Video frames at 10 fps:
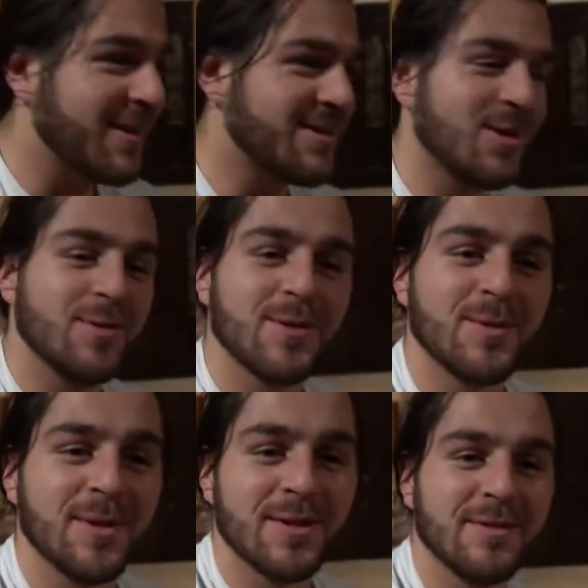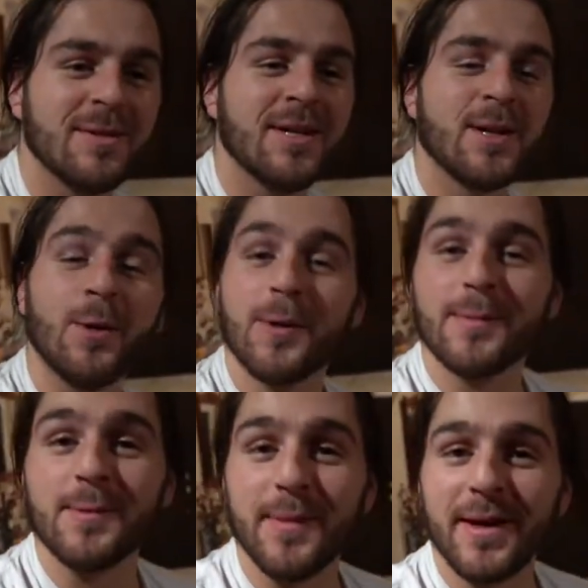is over. We're going
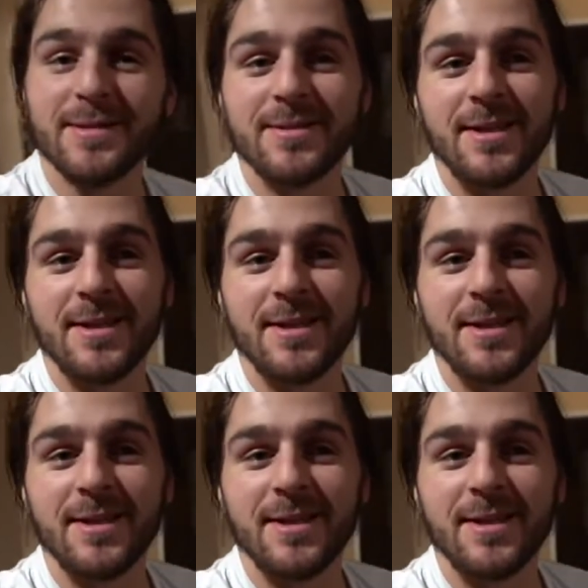up to bed.